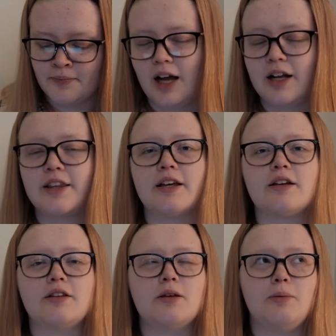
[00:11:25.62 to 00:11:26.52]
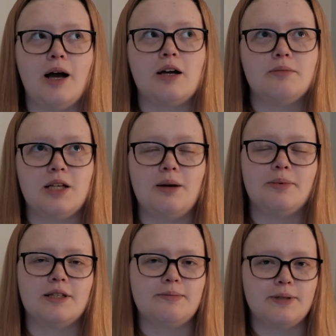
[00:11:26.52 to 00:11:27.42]
And I think the Wacom
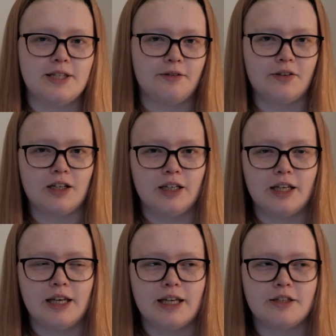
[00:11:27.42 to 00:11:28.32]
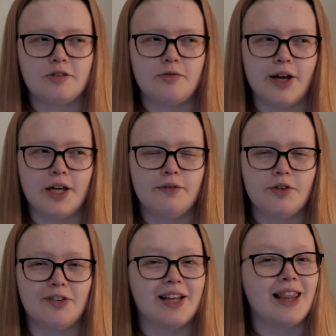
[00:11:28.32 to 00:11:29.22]
tablet specifically is great if
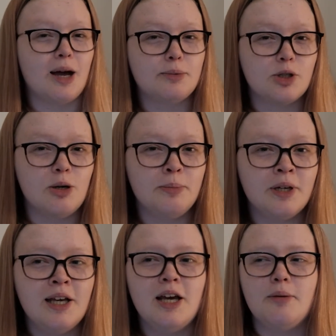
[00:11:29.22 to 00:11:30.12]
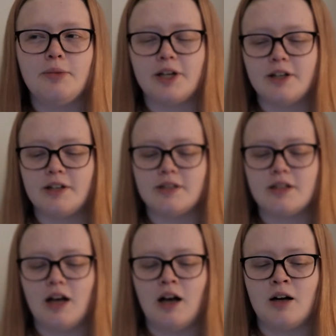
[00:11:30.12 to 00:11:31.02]
you're on a laptop, because
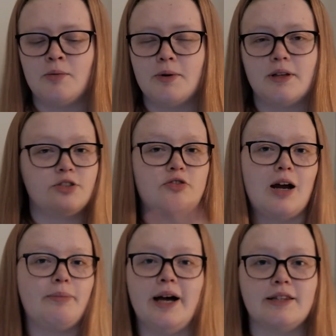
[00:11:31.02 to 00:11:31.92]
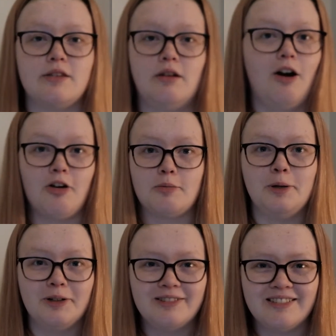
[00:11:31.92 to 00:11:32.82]
trackpads are
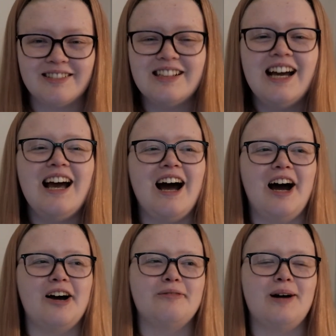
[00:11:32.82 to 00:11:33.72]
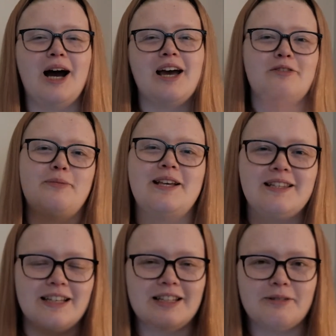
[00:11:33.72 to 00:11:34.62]
horrible. I have a
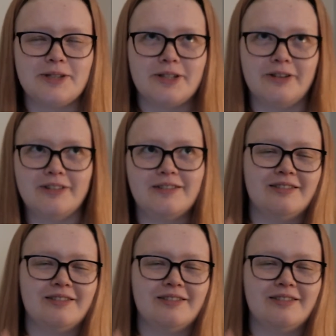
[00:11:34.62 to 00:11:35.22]
PC, so it's not